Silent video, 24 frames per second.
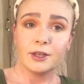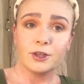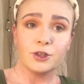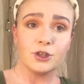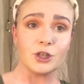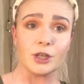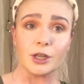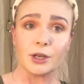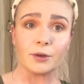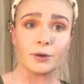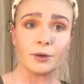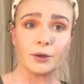
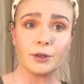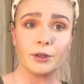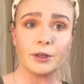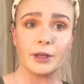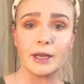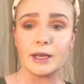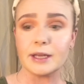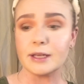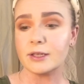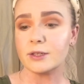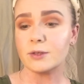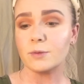General
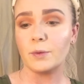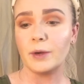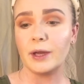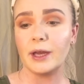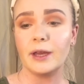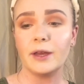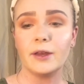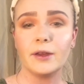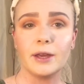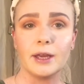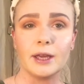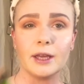as
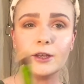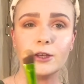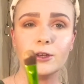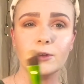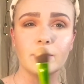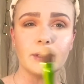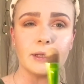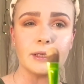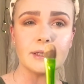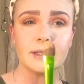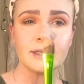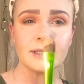well, and you
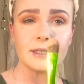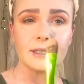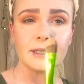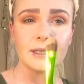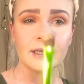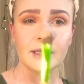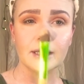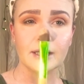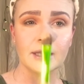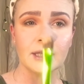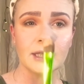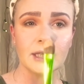can
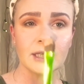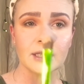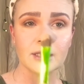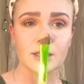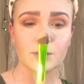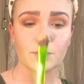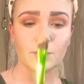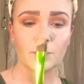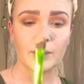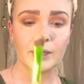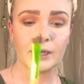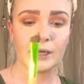see
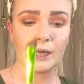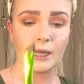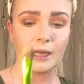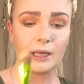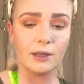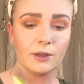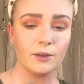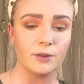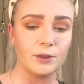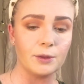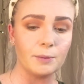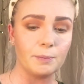this one
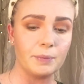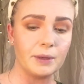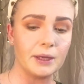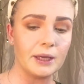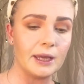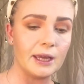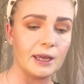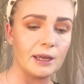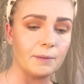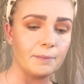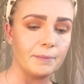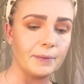held the
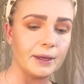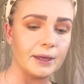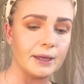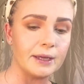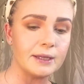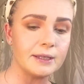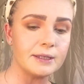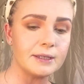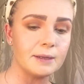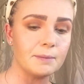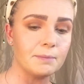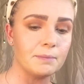
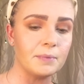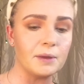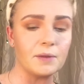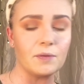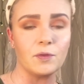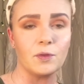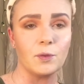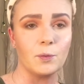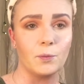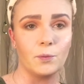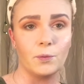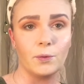pigment,
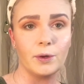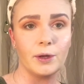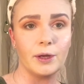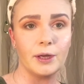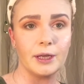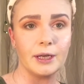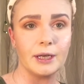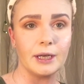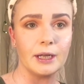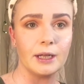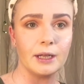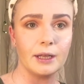but the
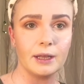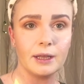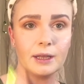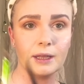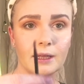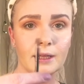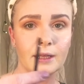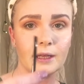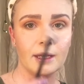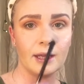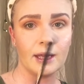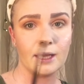one
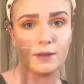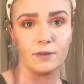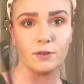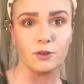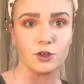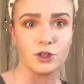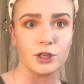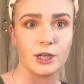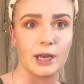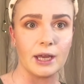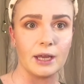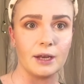in the
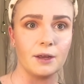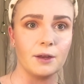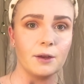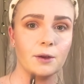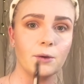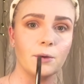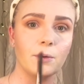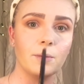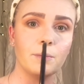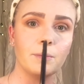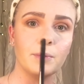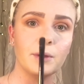
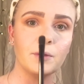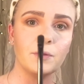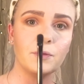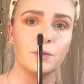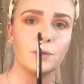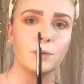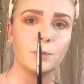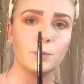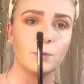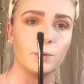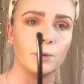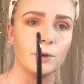shadow, but
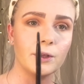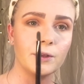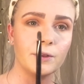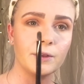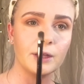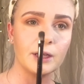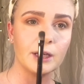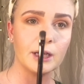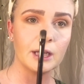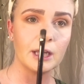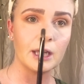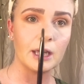the one
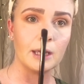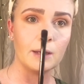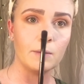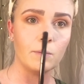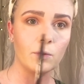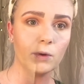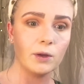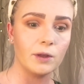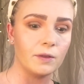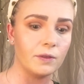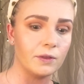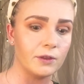that it came
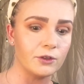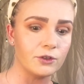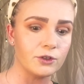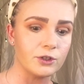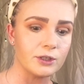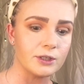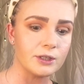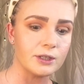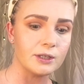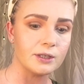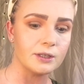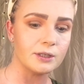with, it
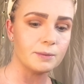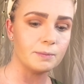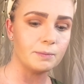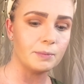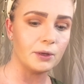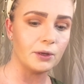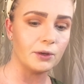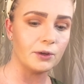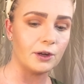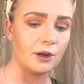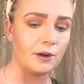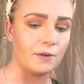just
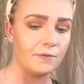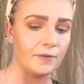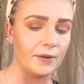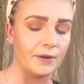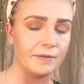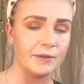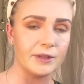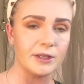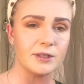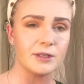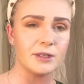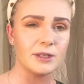disappeared off
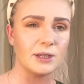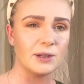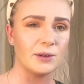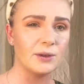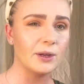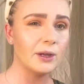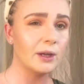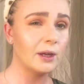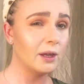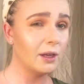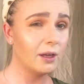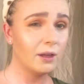of it. So
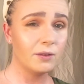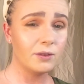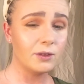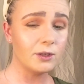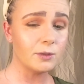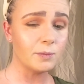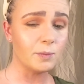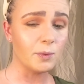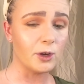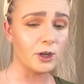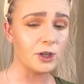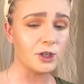
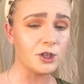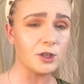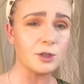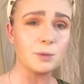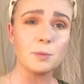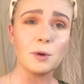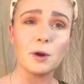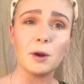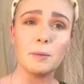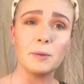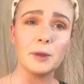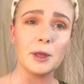those brushes
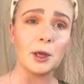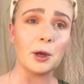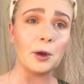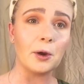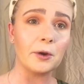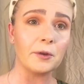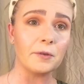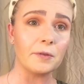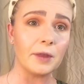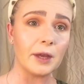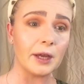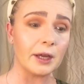probably
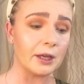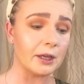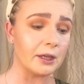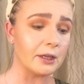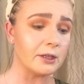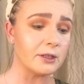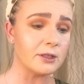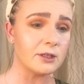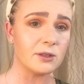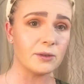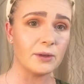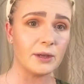aren't that
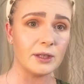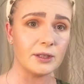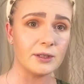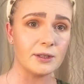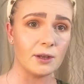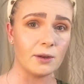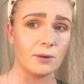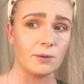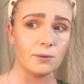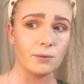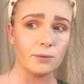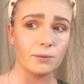good, so I
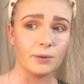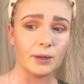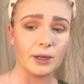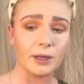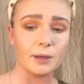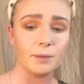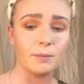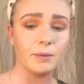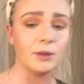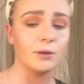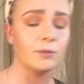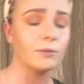don't
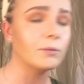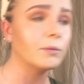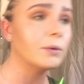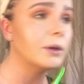recommend